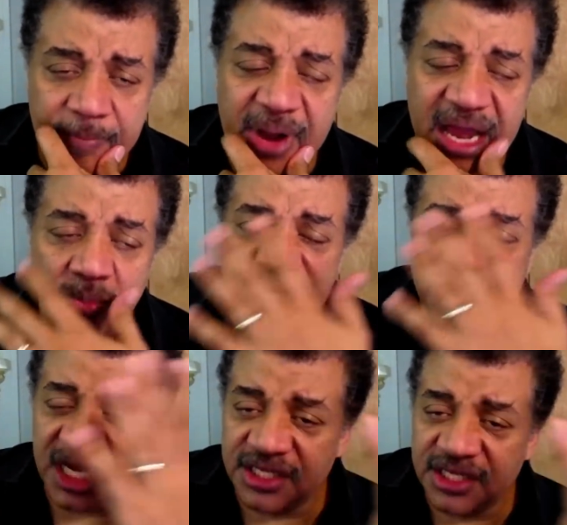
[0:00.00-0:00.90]
But when you
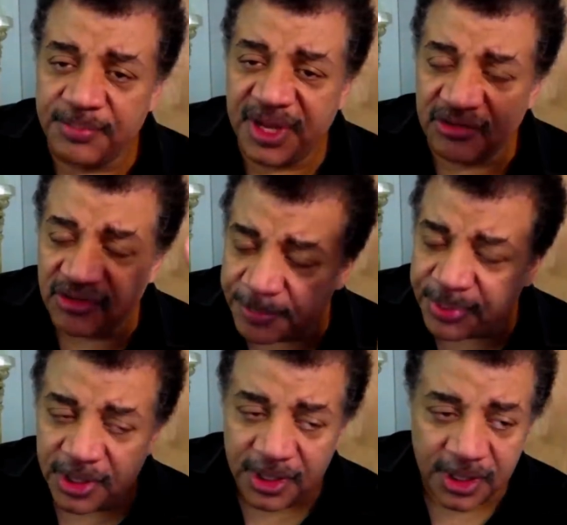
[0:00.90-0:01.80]
get to the Big Rip,
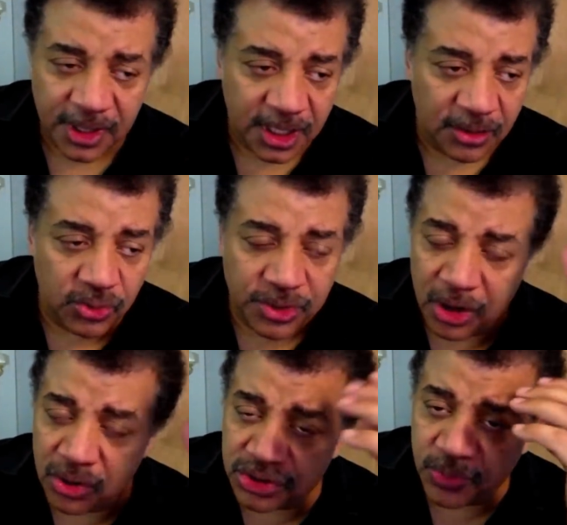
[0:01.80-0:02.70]
who
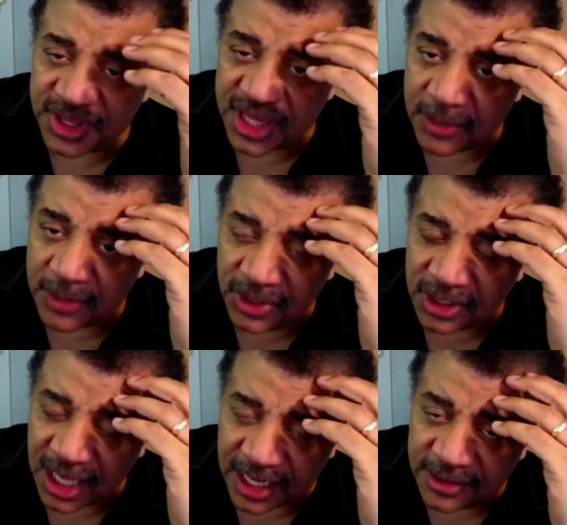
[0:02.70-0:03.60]
knows what that will
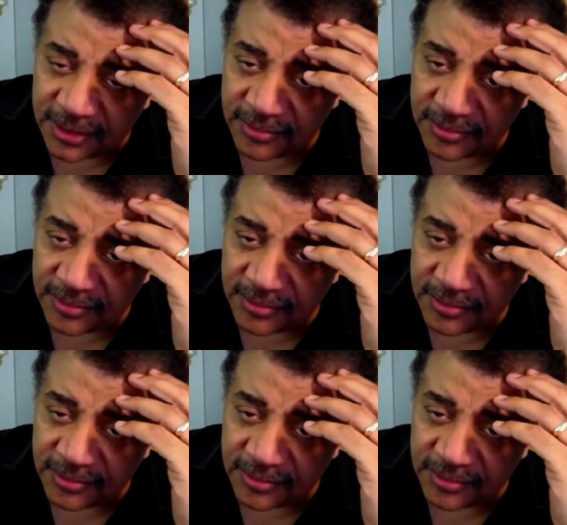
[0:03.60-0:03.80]
look like?